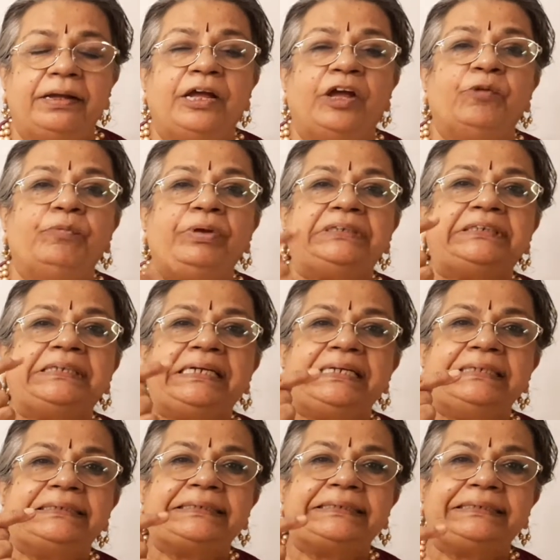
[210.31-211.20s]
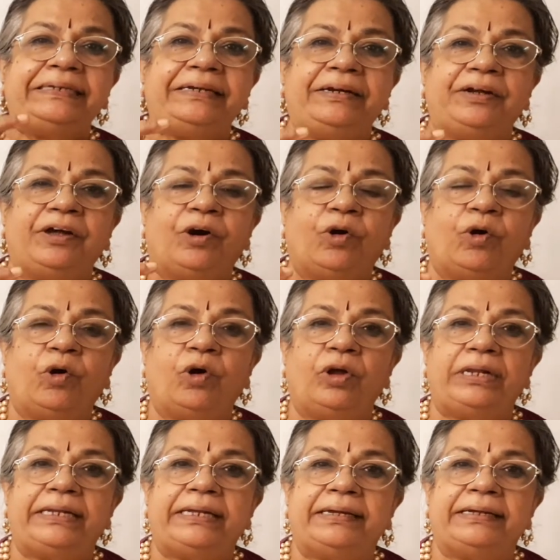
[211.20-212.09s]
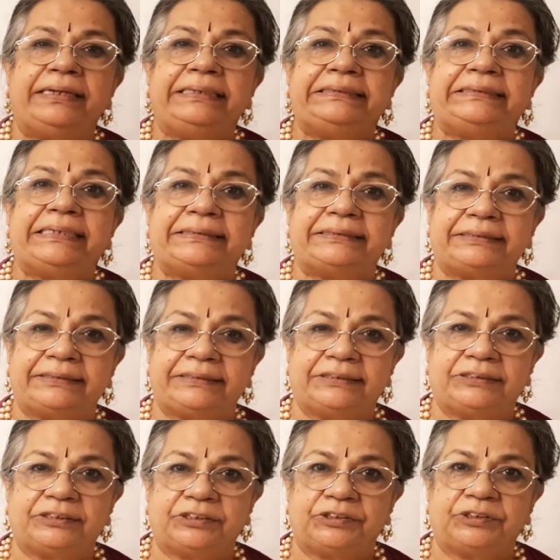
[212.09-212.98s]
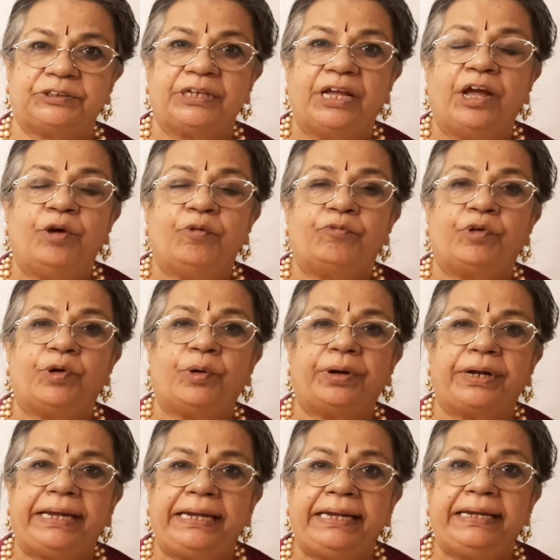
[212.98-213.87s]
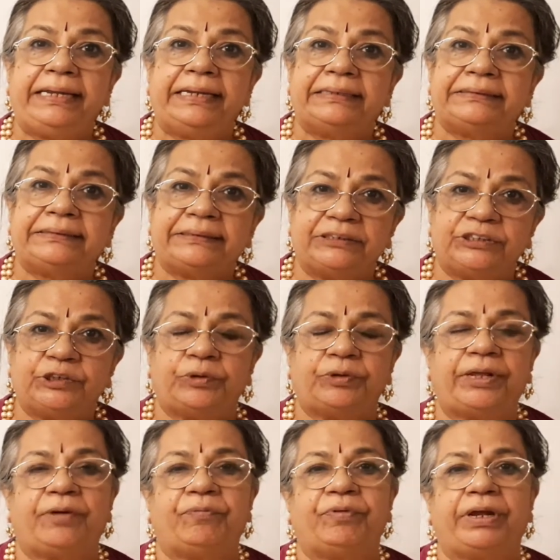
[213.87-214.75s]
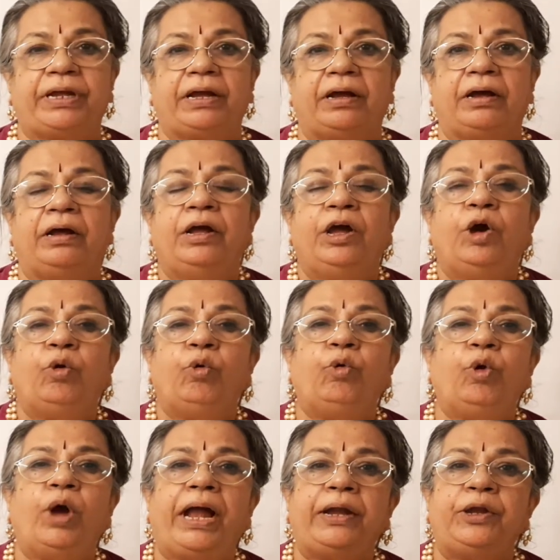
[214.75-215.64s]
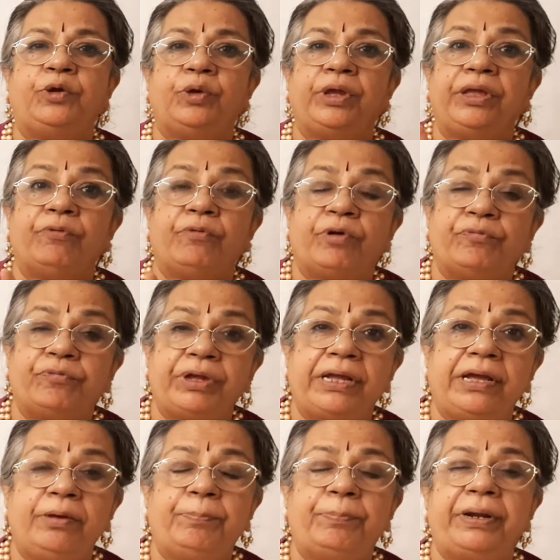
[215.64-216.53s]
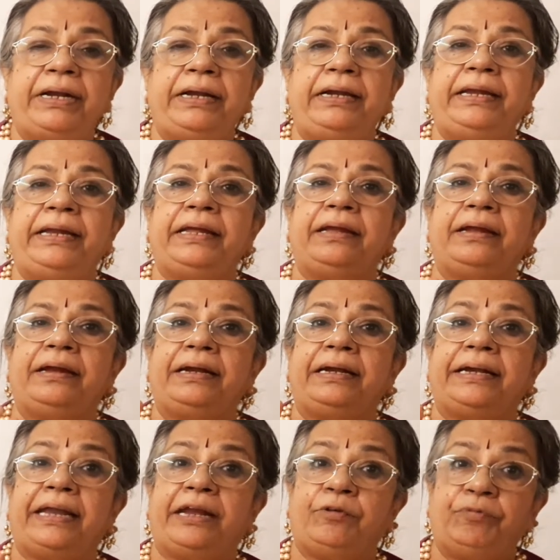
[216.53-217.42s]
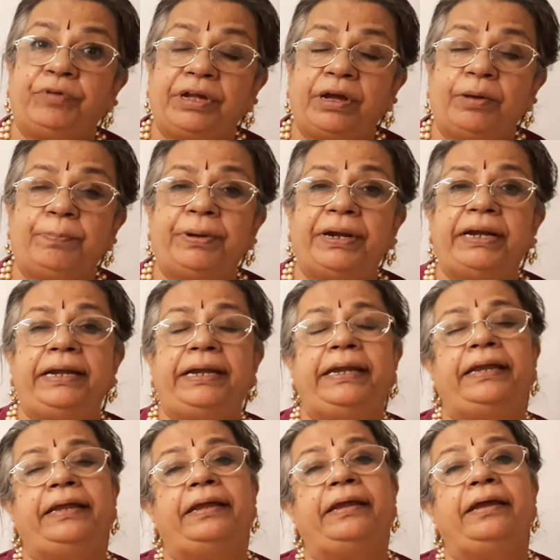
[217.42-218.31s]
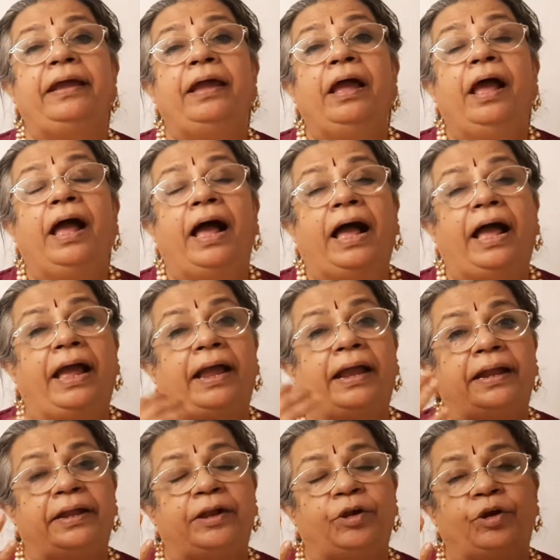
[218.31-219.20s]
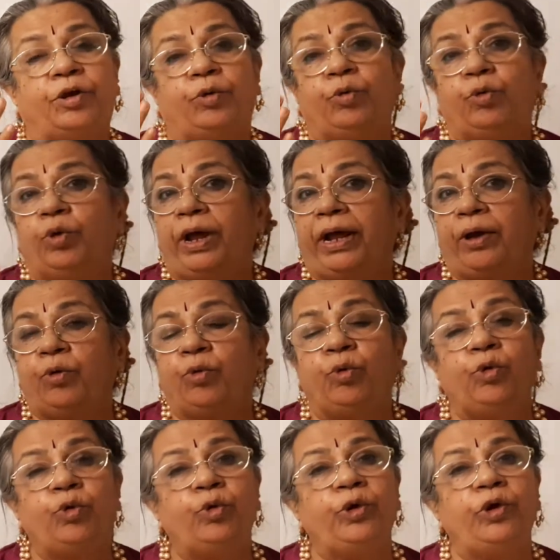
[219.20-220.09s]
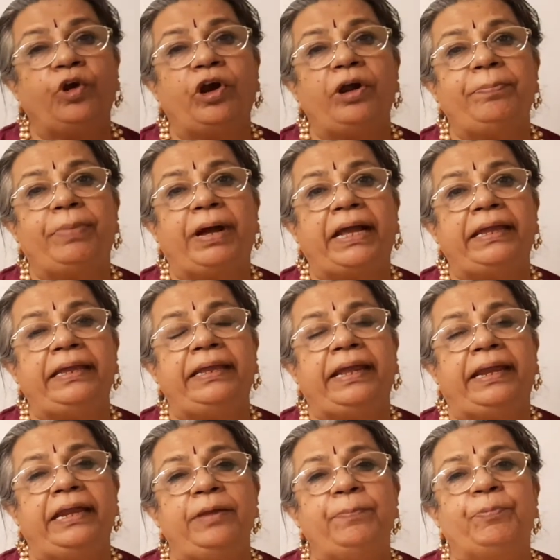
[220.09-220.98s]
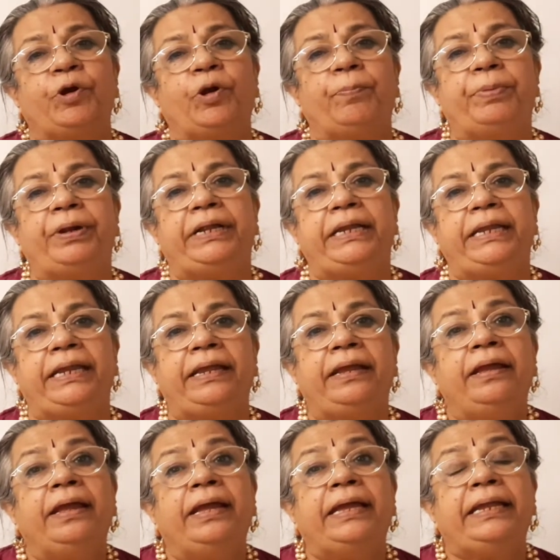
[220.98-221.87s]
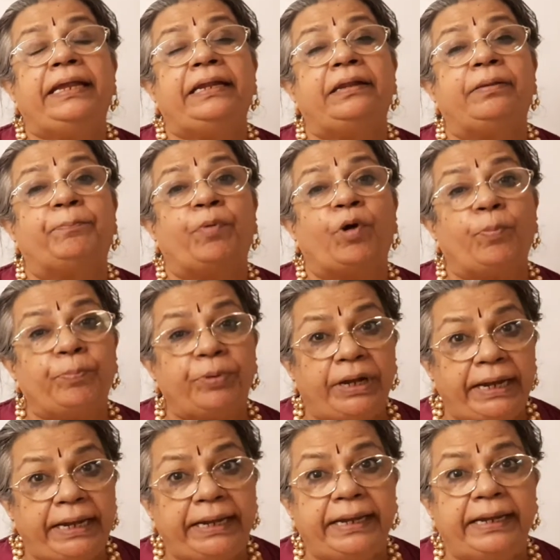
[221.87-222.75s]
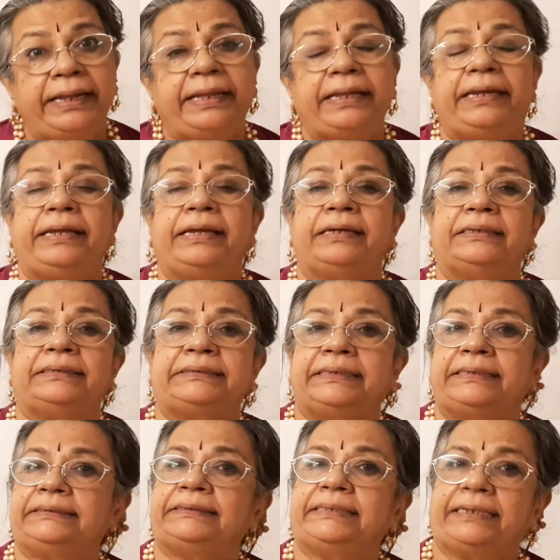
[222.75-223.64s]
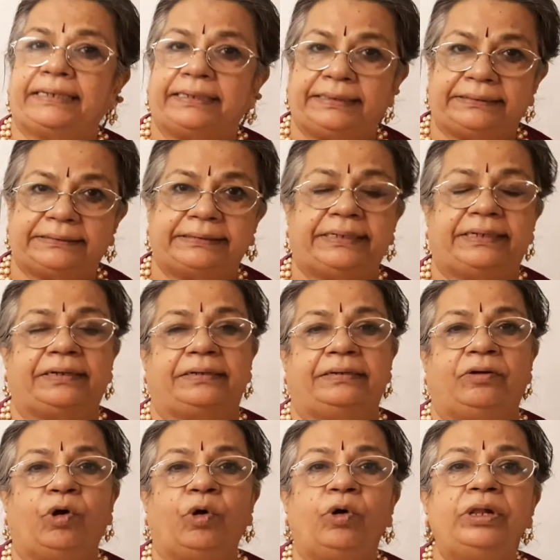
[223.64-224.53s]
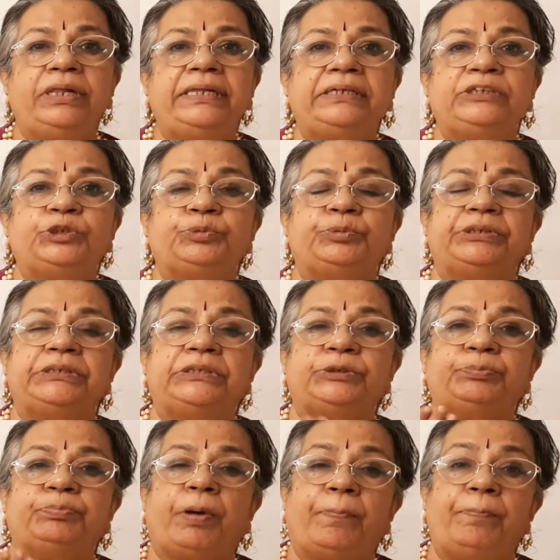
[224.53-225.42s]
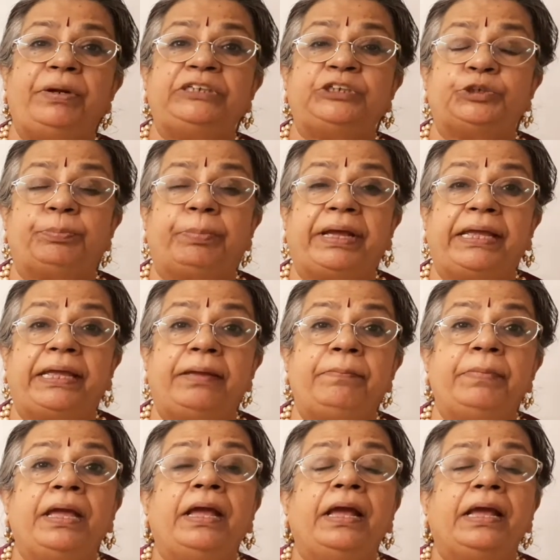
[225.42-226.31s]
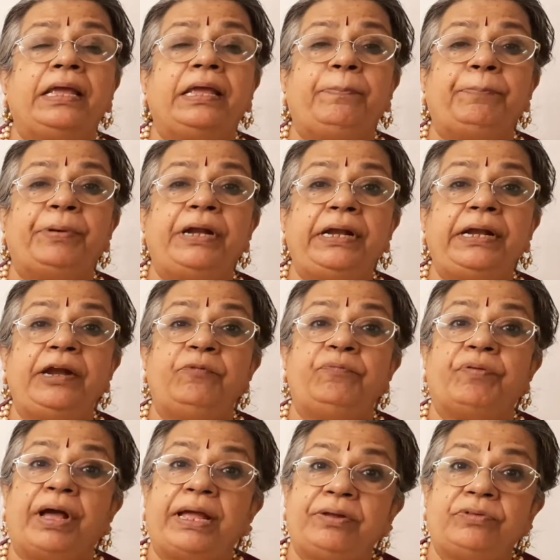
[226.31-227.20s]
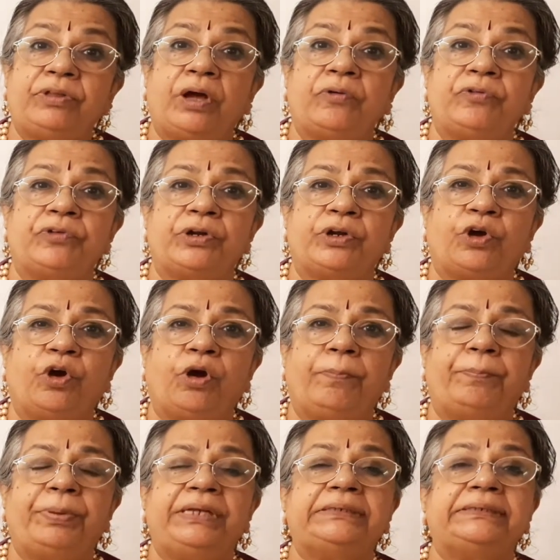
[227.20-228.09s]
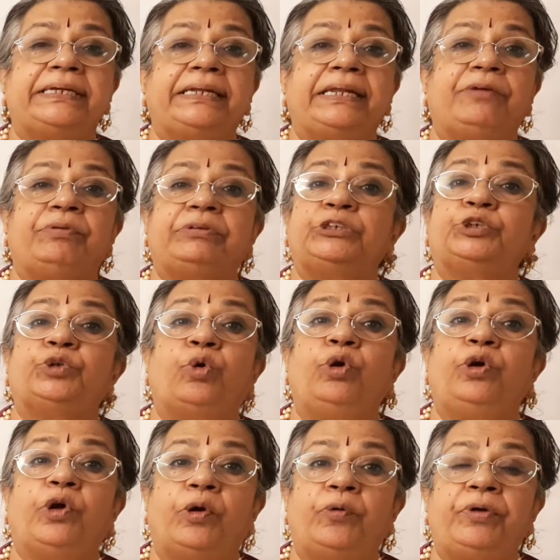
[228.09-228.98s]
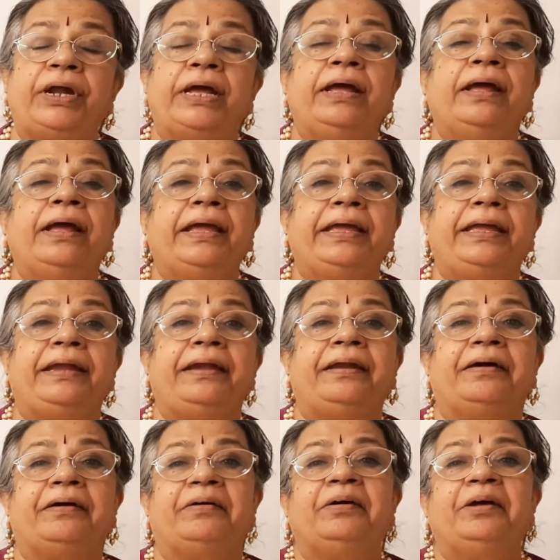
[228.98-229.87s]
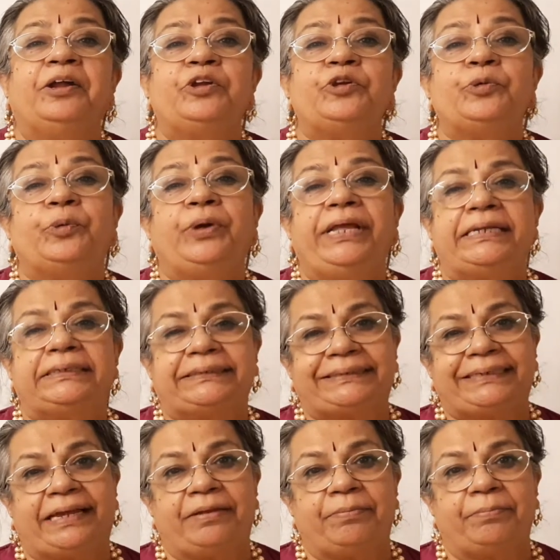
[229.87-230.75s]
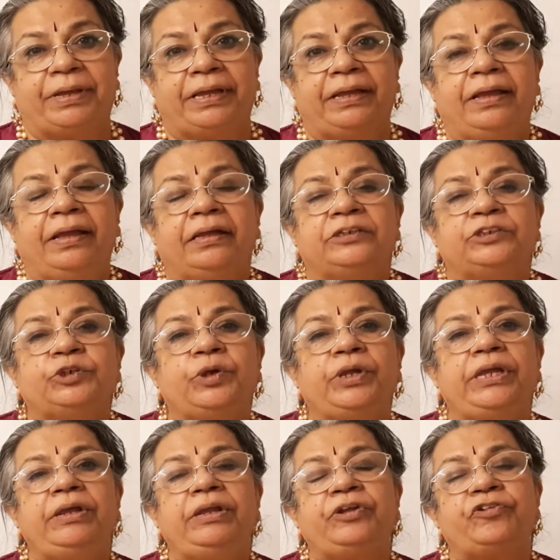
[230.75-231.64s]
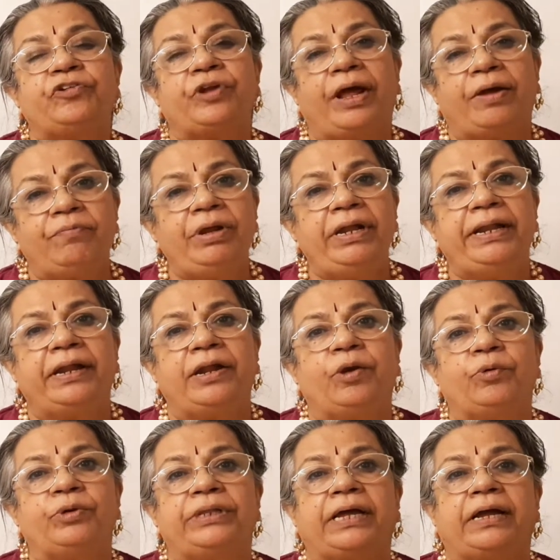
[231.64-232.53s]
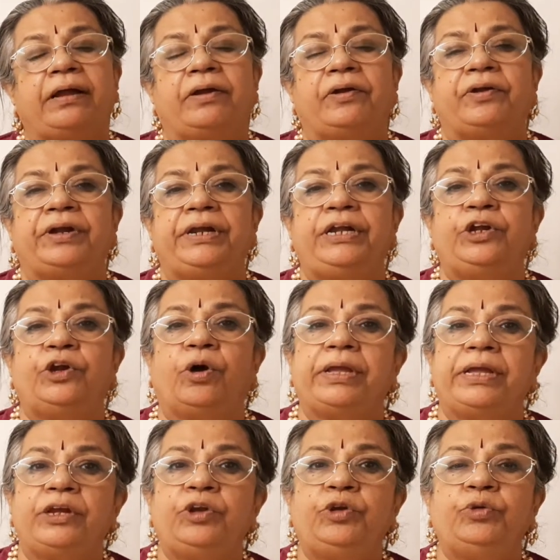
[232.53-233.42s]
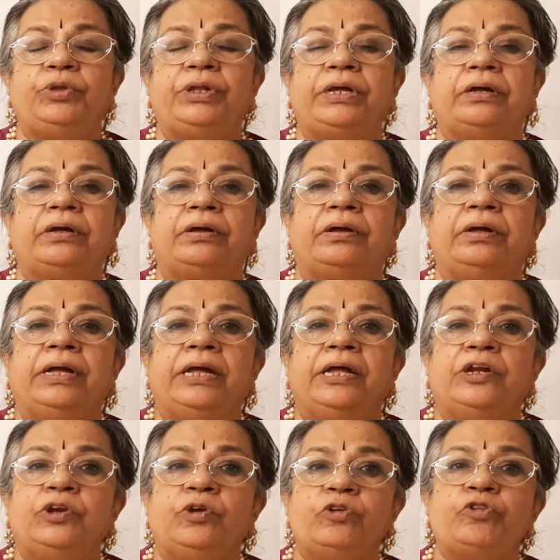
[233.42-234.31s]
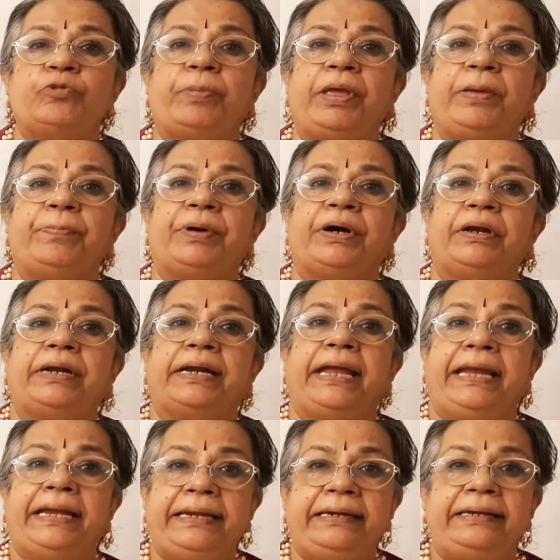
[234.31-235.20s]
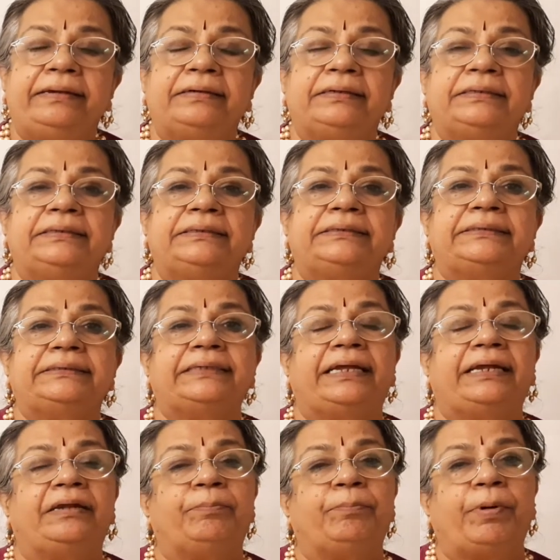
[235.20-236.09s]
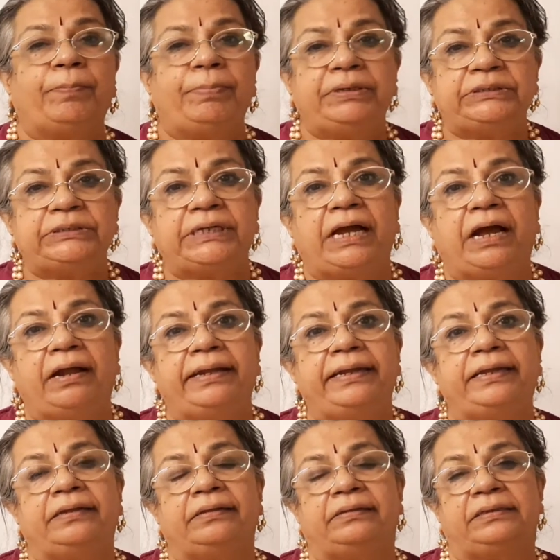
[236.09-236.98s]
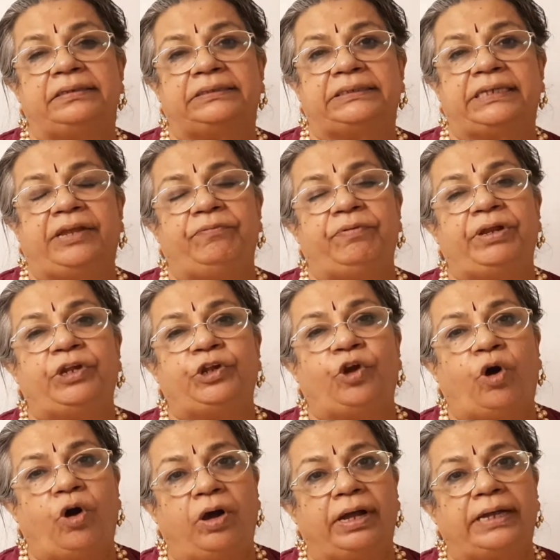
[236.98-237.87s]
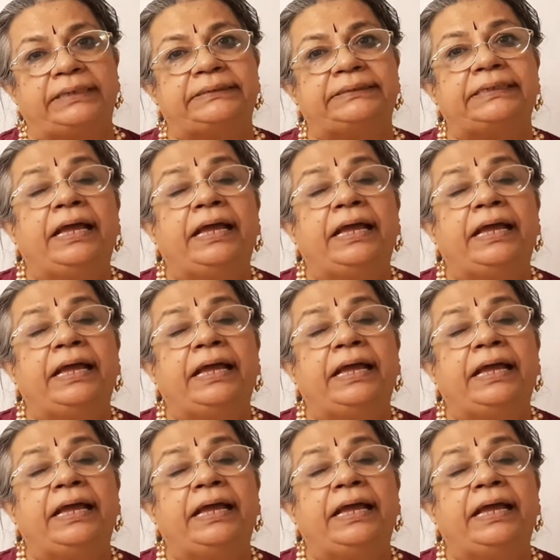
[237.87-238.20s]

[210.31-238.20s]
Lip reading: which listed all the injustices for Indians in South Africa, who had to give a fingerprinting, 10 fingerprinting, and who could not buy any property in the populated areas, etc., etc. All this was published by him. He printed 5,000 copies and they were sold out in 2 days' time. So he traveled around the country talking to the newspaper editors and publishing articles, giving talks.